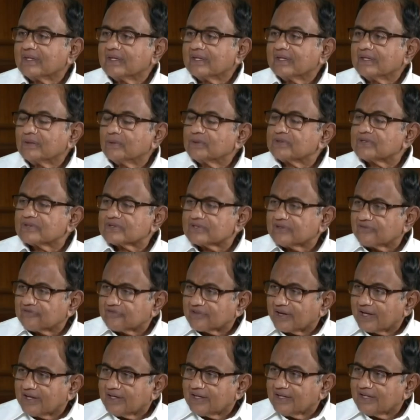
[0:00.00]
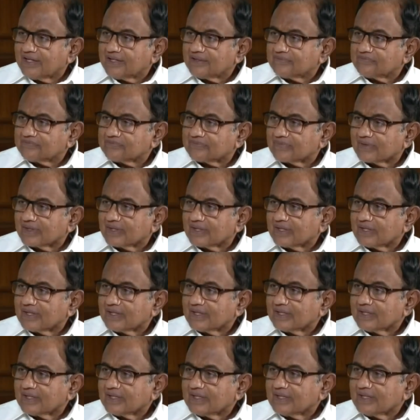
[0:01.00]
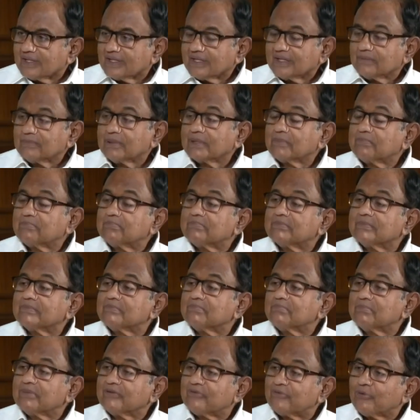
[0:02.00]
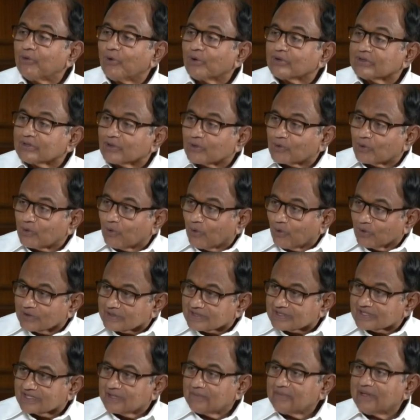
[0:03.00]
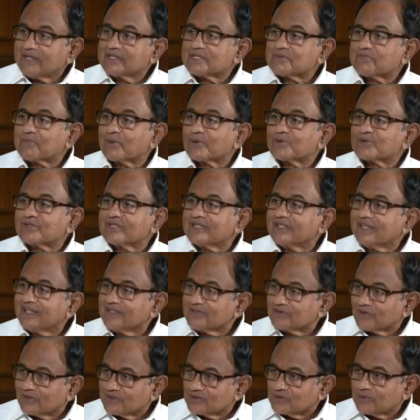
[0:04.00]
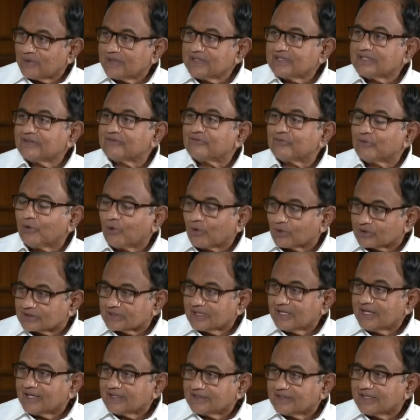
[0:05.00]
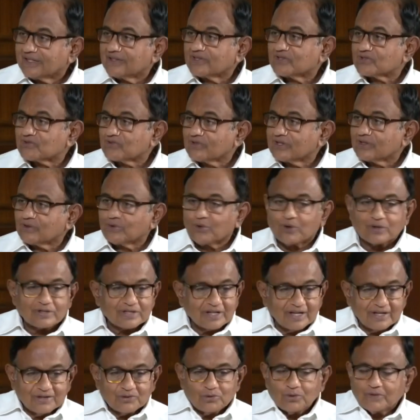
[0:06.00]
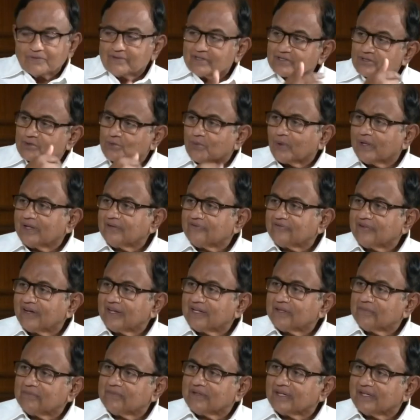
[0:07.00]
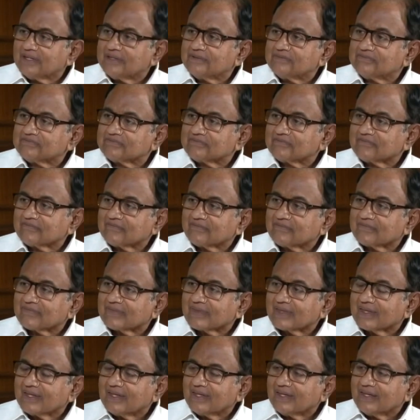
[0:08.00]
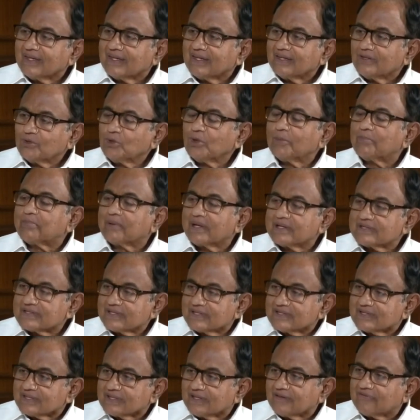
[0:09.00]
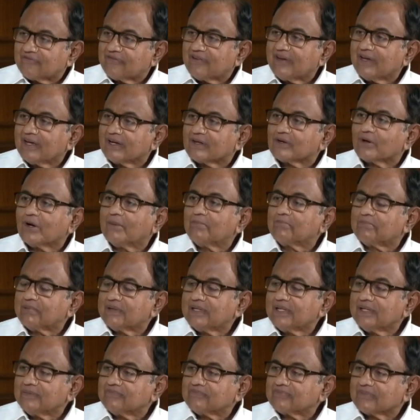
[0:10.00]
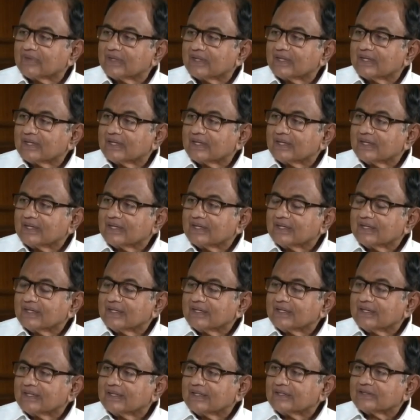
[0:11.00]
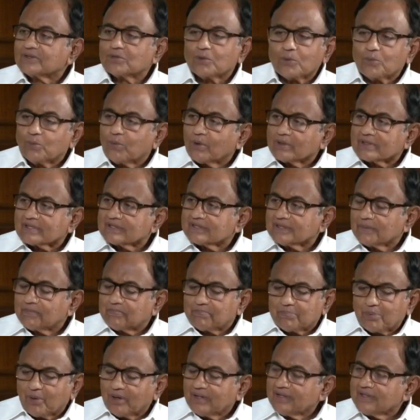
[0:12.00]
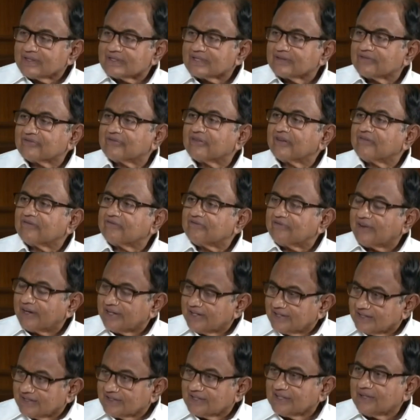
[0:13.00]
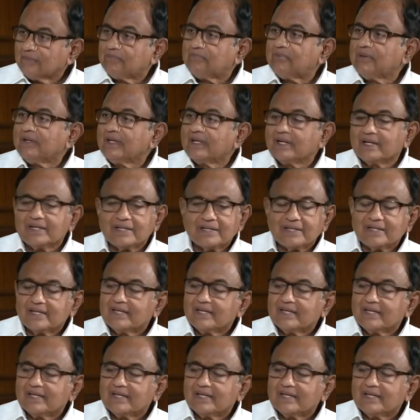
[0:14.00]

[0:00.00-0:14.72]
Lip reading: which is a Friday. But before the court commenced proceedings on 24th, the district court, you have disqualified him here. You are presenting a fait accompli. So what is the point of filing an appeal,